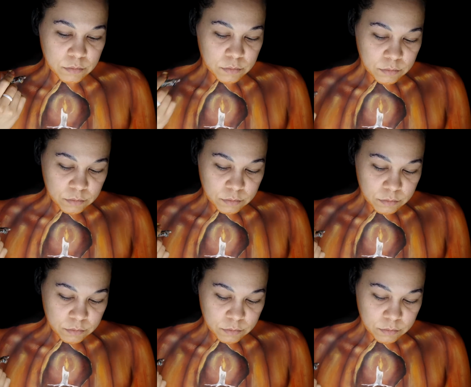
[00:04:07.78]

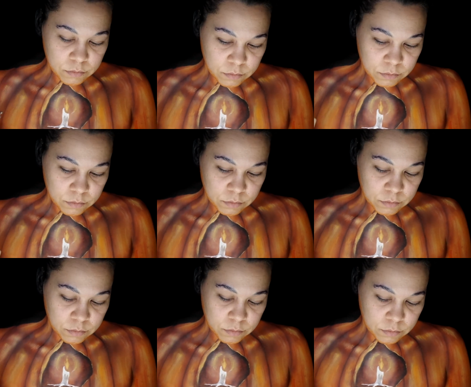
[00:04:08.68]

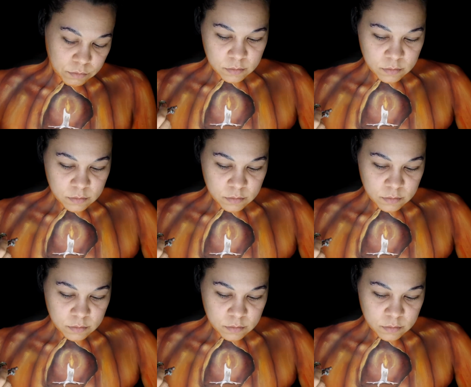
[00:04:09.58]
No one is speaking in this clip.